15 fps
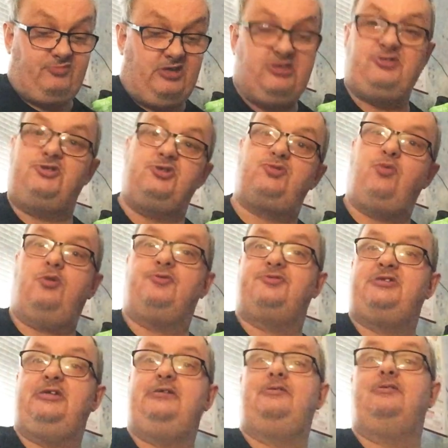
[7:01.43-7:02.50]
he's just
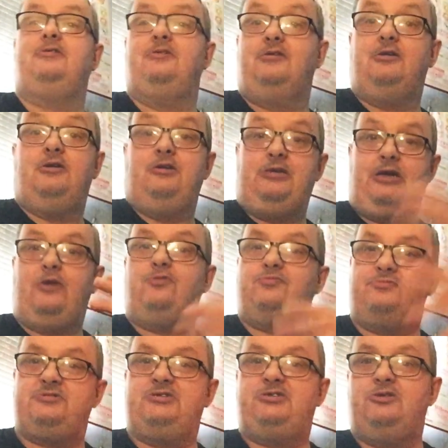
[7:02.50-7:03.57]
wanting, you know,
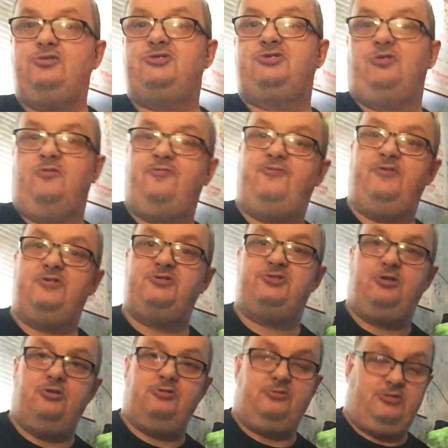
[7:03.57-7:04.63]
to do stuff for,
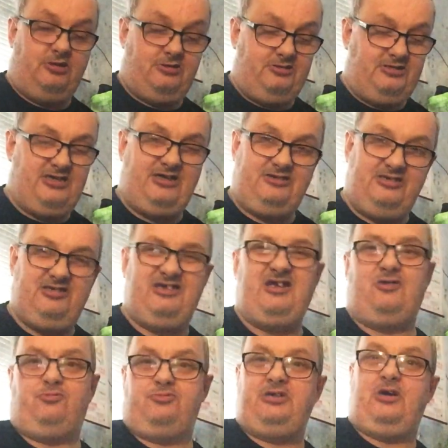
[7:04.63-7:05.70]
Stroke
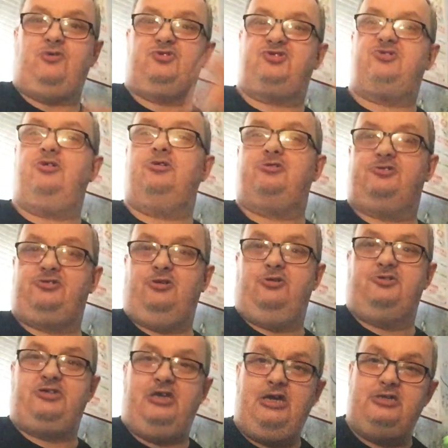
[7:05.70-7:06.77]

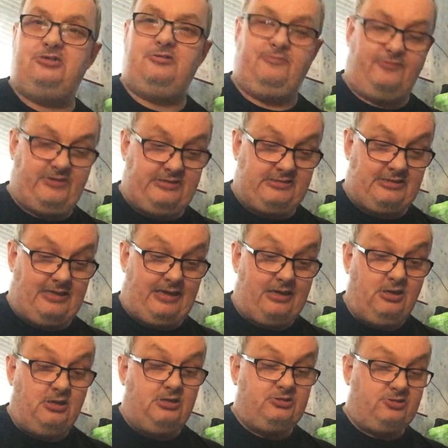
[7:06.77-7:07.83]
Association and things like
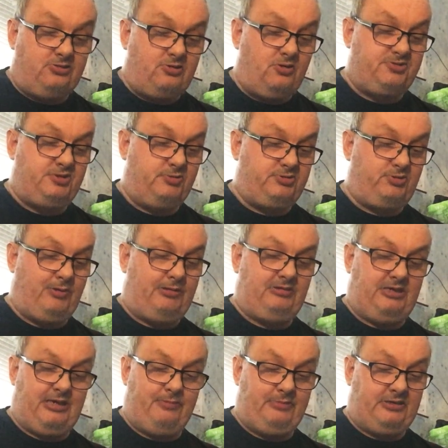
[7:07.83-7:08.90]
that. So go sub to
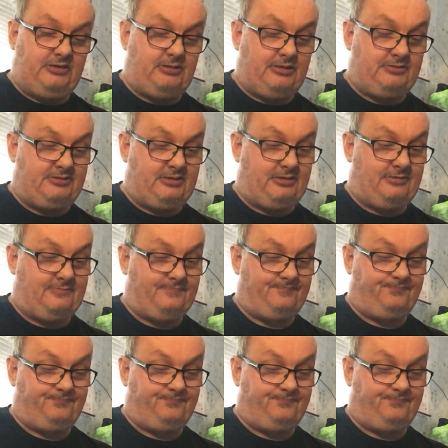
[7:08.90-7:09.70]
him, Gaming Grandad.